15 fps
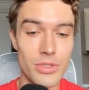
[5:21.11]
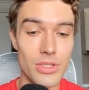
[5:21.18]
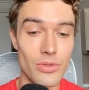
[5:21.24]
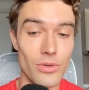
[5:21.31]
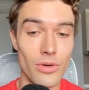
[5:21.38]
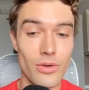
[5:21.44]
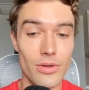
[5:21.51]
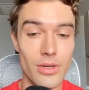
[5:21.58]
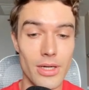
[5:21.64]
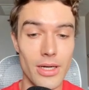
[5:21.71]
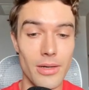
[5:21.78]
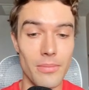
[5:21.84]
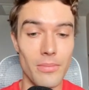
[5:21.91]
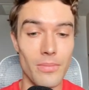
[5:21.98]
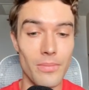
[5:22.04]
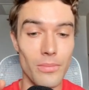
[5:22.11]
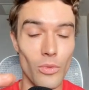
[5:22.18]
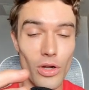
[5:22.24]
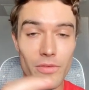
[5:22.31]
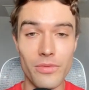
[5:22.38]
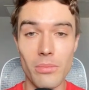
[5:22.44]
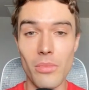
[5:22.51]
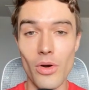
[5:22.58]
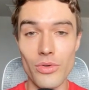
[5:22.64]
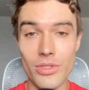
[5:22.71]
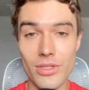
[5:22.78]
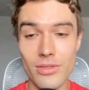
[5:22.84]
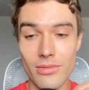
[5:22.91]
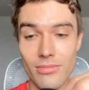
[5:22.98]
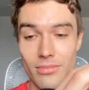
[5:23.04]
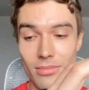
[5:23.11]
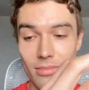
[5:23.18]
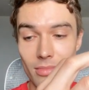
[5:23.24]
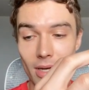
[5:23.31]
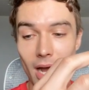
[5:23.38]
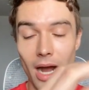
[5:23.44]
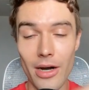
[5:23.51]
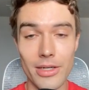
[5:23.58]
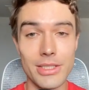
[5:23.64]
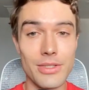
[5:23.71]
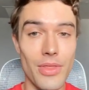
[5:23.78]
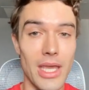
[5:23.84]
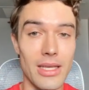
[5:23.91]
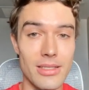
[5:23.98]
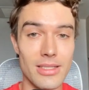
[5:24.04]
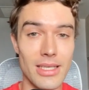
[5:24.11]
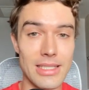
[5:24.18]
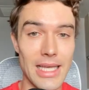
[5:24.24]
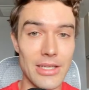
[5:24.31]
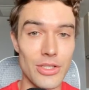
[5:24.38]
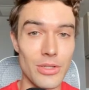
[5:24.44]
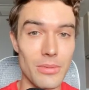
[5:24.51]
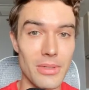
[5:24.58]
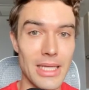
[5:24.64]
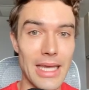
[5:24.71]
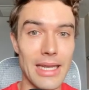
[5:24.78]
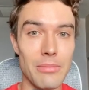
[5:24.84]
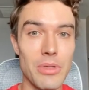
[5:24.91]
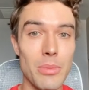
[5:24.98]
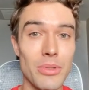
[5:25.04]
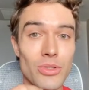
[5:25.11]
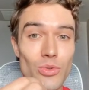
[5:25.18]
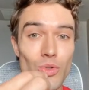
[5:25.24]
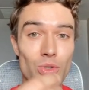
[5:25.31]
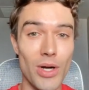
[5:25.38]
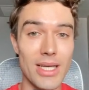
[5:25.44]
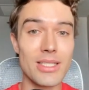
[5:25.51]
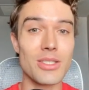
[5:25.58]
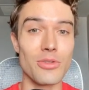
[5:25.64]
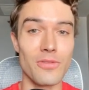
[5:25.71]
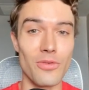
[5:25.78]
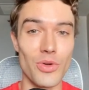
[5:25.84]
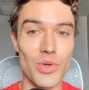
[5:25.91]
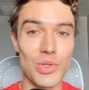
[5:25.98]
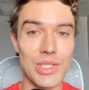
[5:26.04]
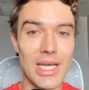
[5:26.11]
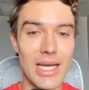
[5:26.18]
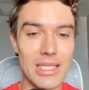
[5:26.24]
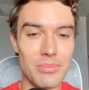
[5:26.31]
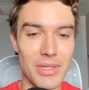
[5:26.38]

So one of the most hardest things is actually getting people to trust you for your SaaS.